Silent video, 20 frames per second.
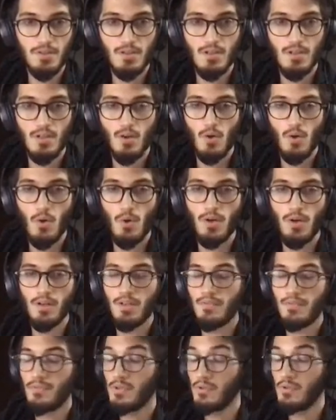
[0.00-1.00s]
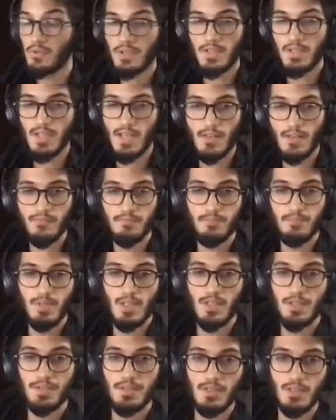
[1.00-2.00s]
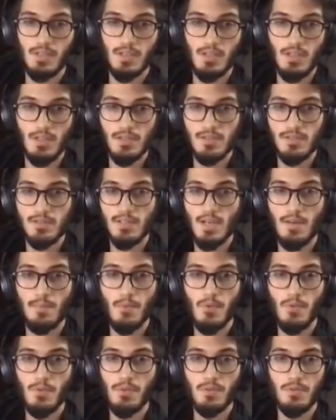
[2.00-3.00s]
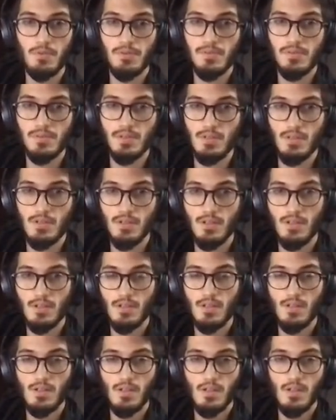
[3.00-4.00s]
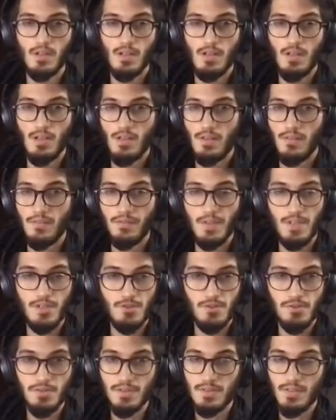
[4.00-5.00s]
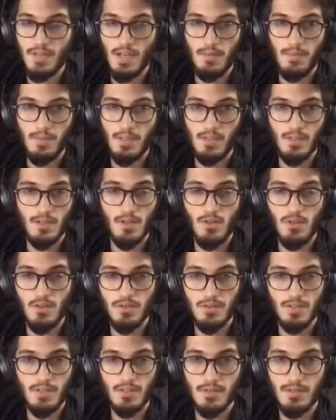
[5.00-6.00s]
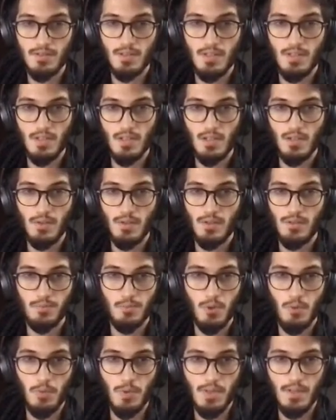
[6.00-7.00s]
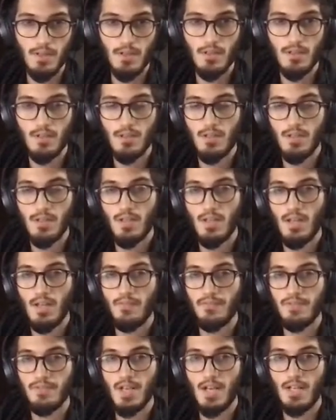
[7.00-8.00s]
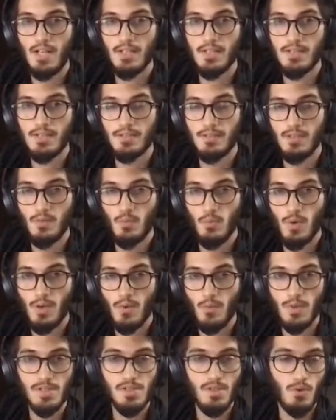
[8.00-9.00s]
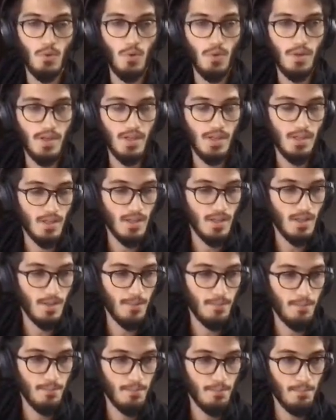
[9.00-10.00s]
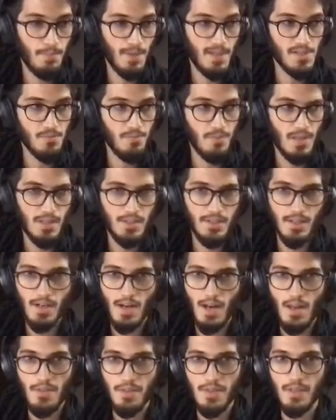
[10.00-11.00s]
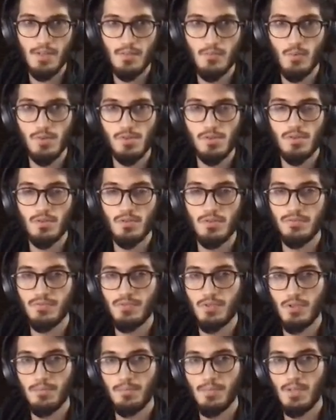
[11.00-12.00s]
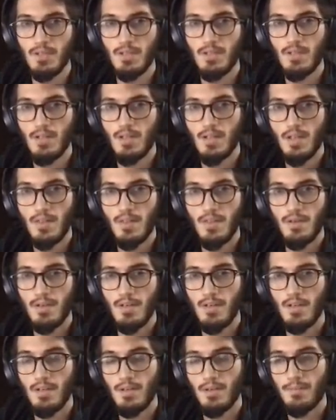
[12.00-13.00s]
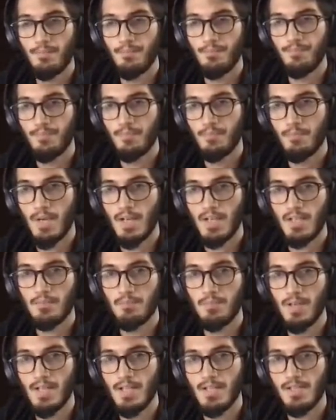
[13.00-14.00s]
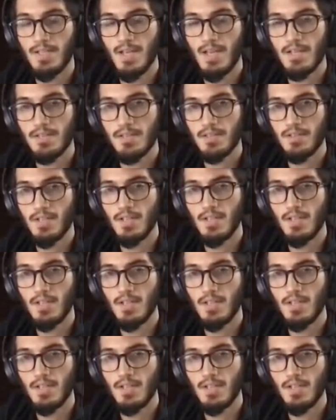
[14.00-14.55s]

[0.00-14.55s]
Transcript: or if you already have built some of those features, I mean content, you probably have done it. We saw the page builder, I think it was called, from the marketplace yesterday.